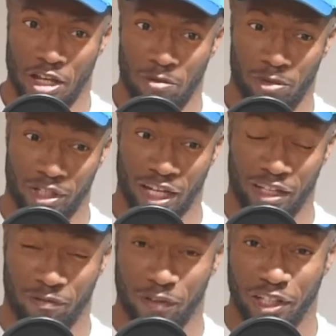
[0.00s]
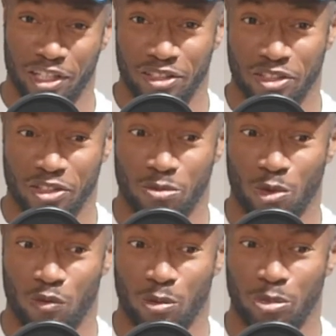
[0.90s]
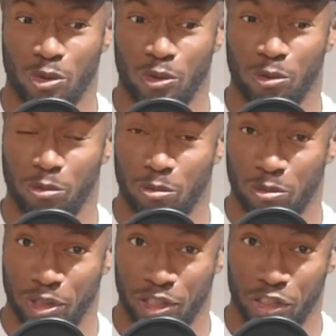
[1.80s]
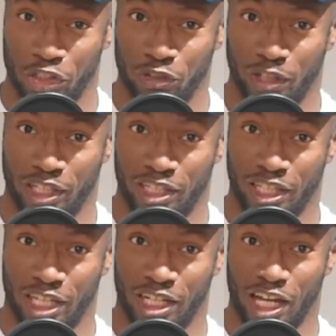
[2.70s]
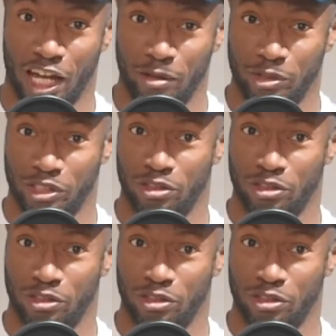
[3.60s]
But I feel like this is more of a pro player string in that I'm